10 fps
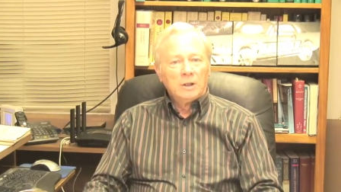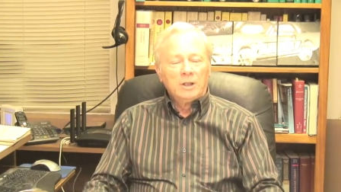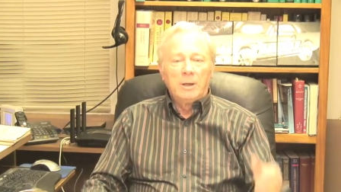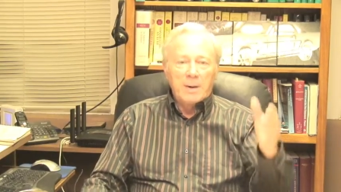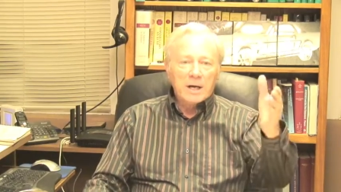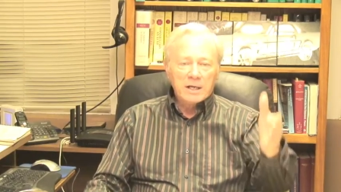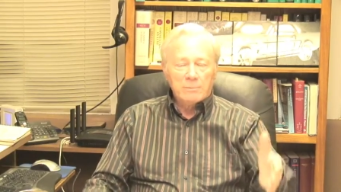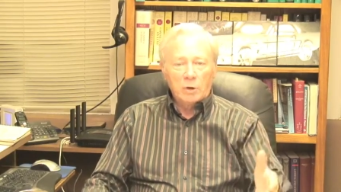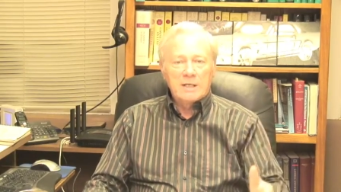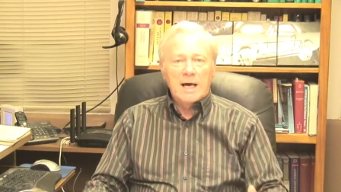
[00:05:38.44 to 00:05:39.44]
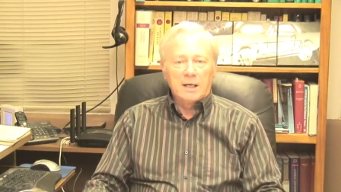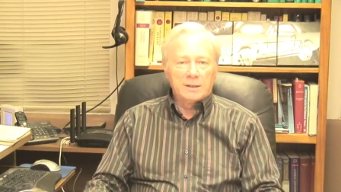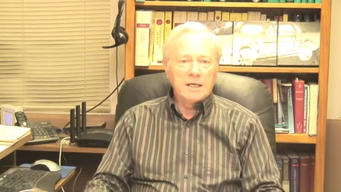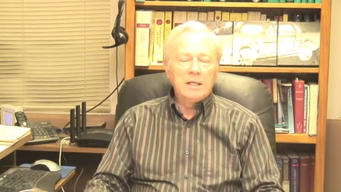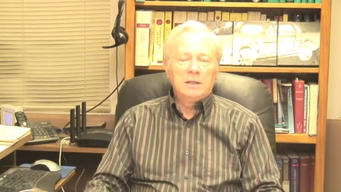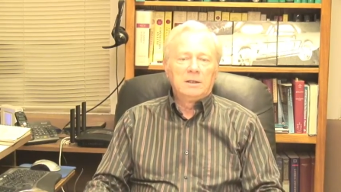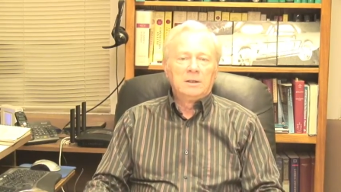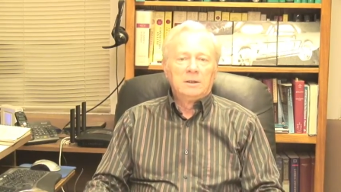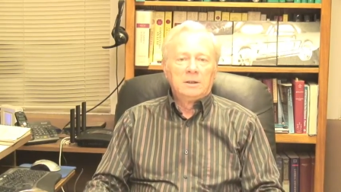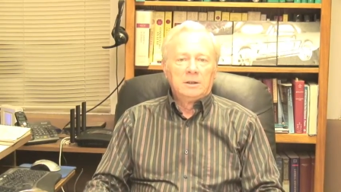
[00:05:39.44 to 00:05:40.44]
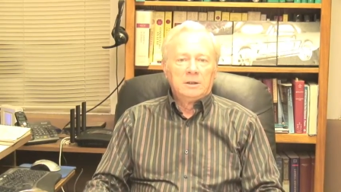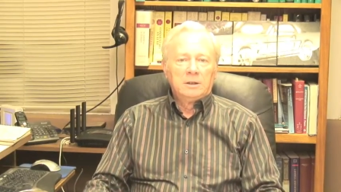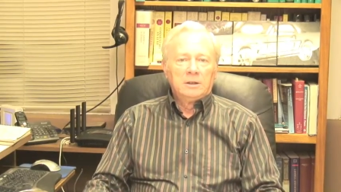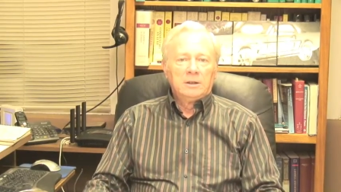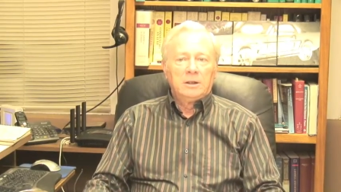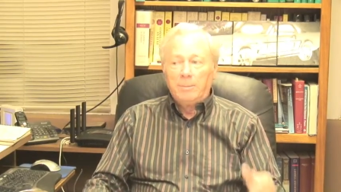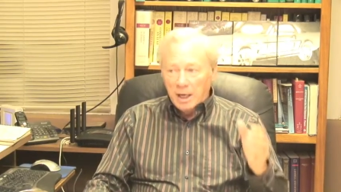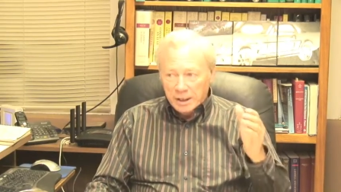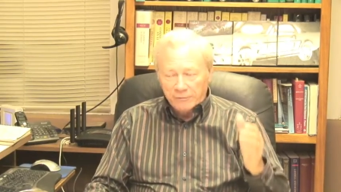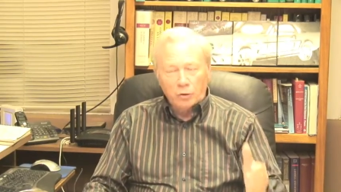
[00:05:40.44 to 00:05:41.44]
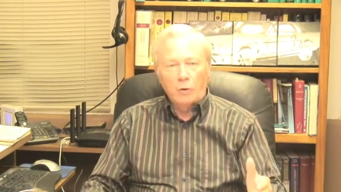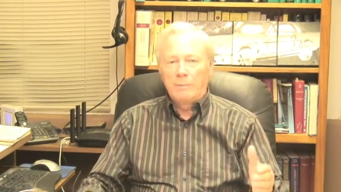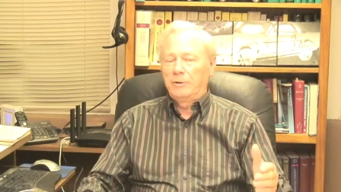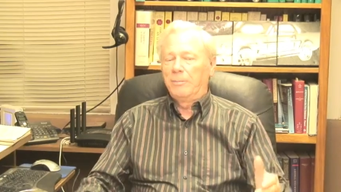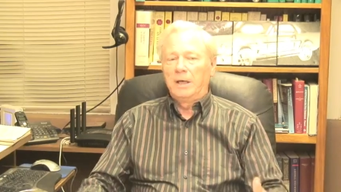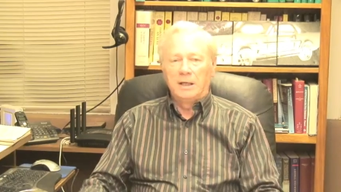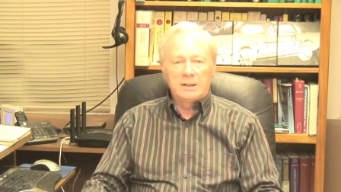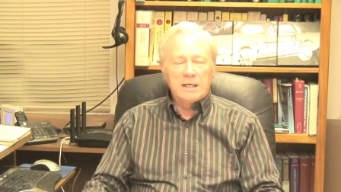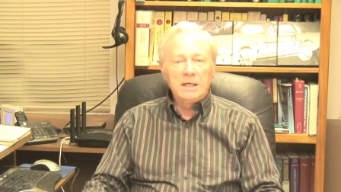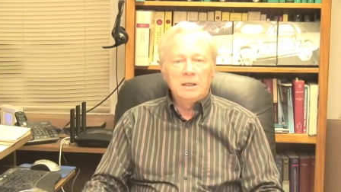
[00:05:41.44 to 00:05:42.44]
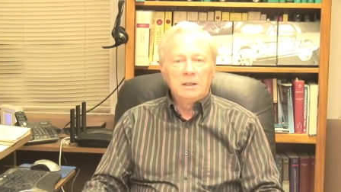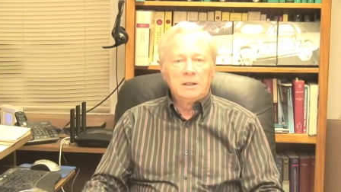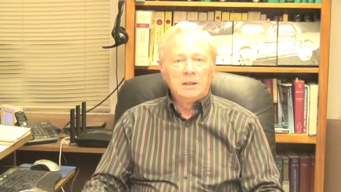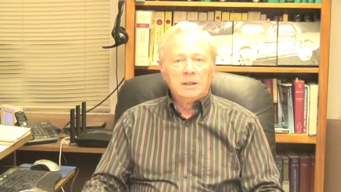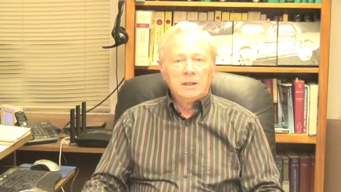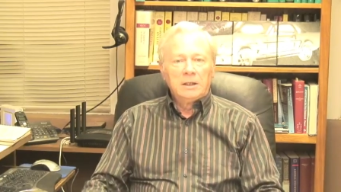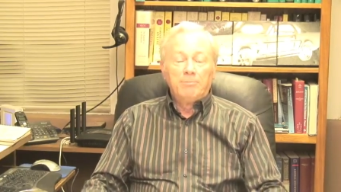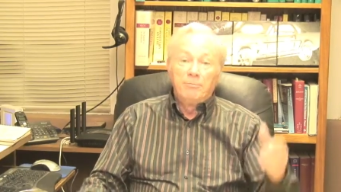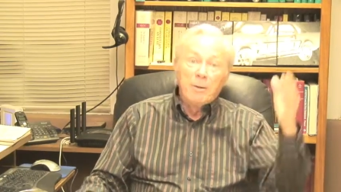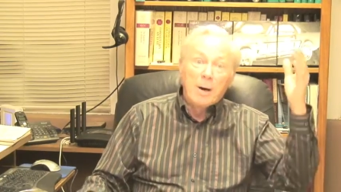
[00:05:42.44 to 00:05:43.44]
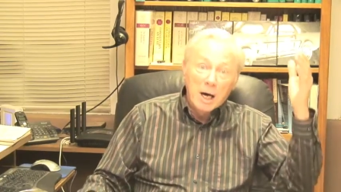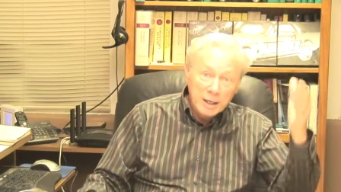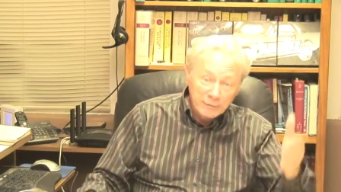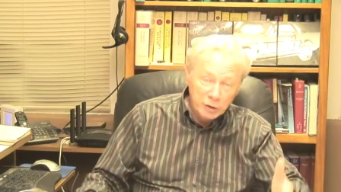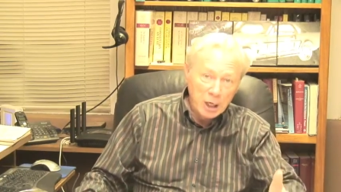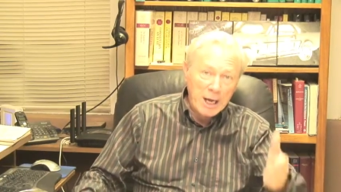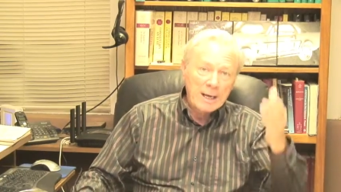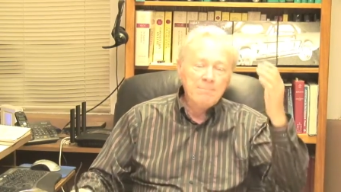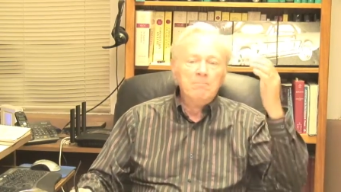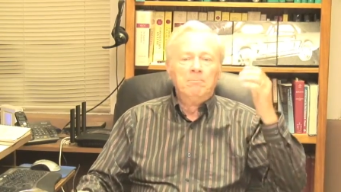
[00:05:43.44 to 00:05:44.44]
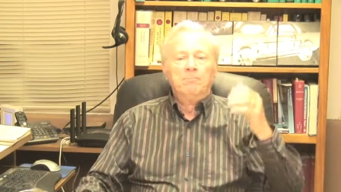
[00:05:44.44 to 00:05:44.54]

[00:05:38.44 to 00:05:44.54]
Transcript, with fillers: the body of mortality, the body of corruptibility, the body of shame,